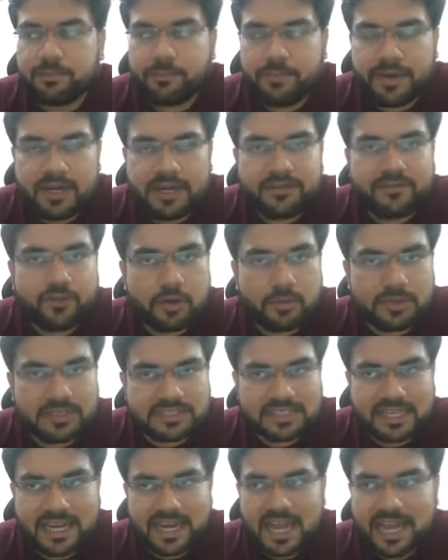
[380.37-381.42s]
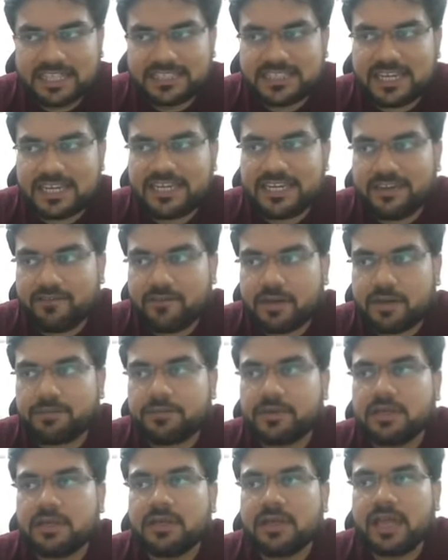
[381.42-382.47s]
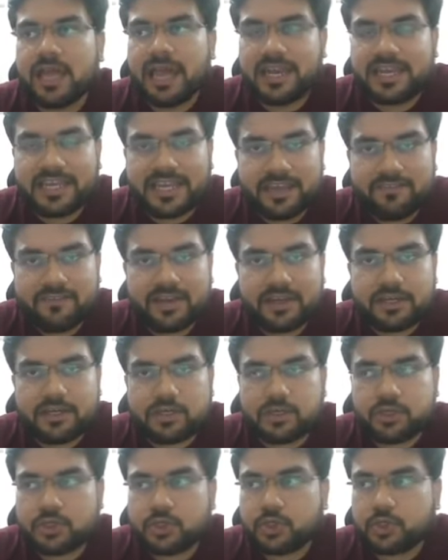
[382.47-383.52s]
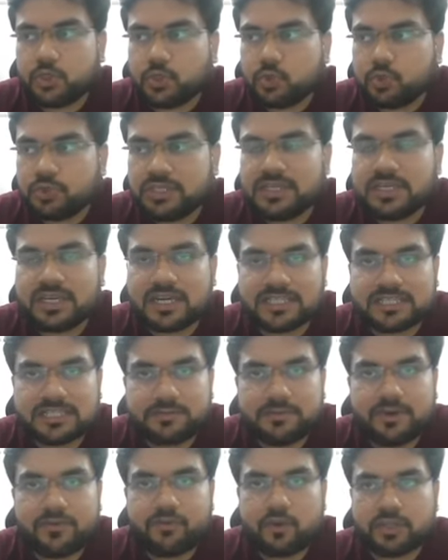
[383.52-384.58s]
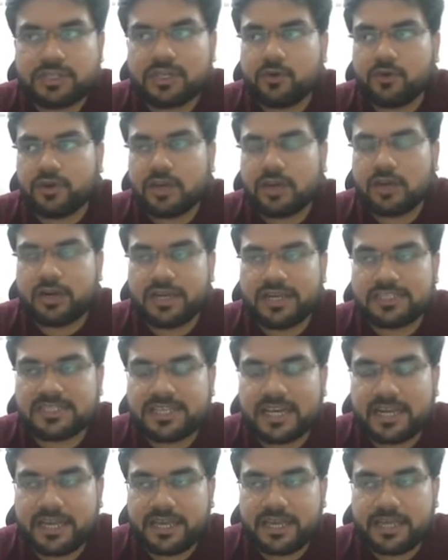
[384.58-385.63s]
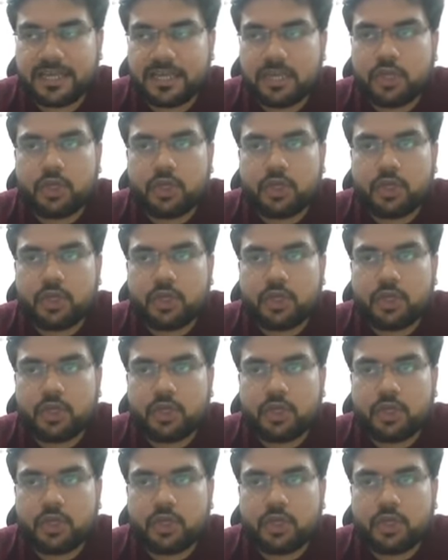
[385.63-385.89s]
built from a scratch and developed and given to the customer for the overall understanding.